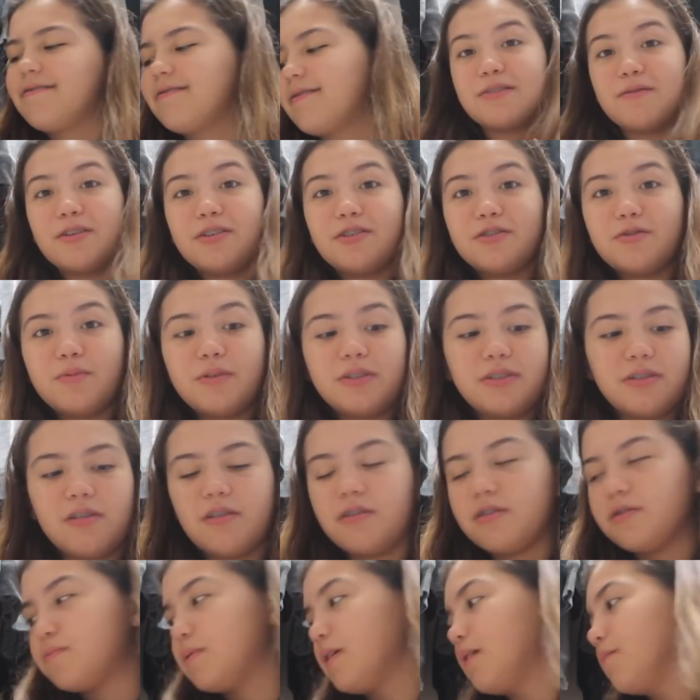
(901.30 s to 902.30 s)
So I just wasted all
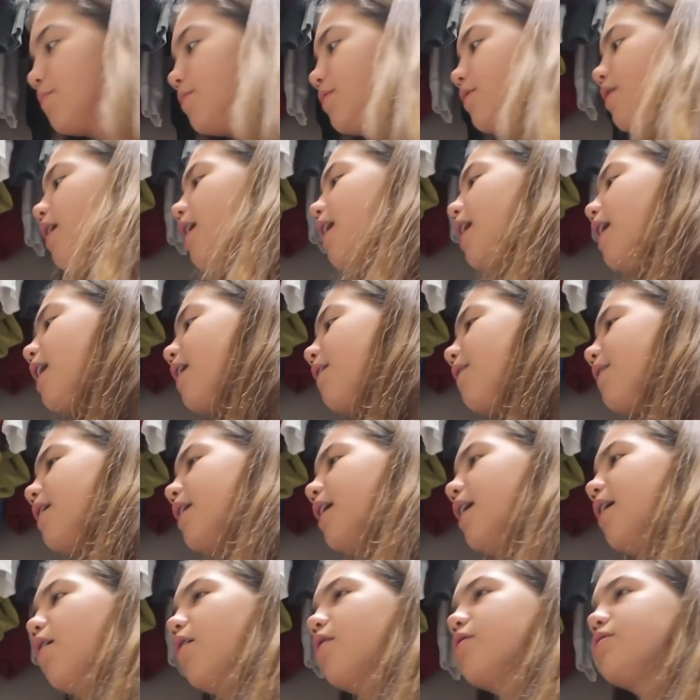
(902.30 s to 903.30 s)
this paper. And
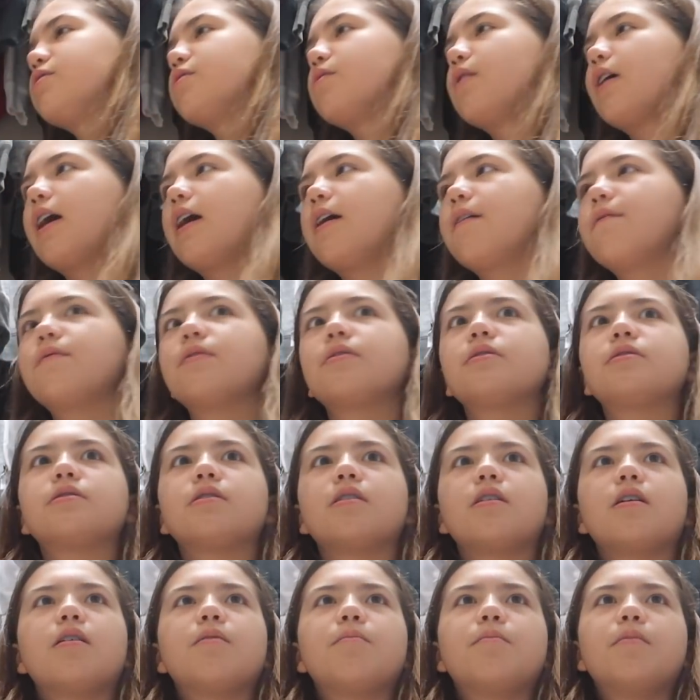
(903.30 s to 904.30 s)
then I also have
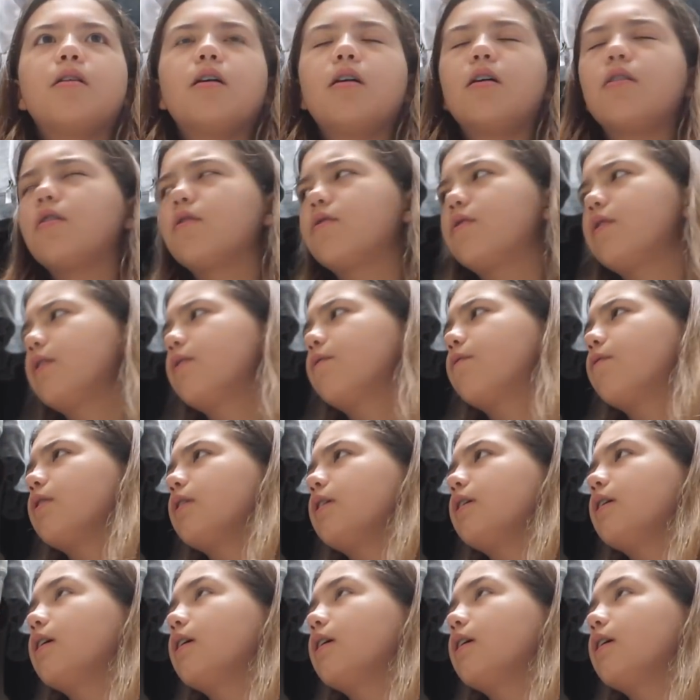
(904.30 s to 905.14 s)
some other things for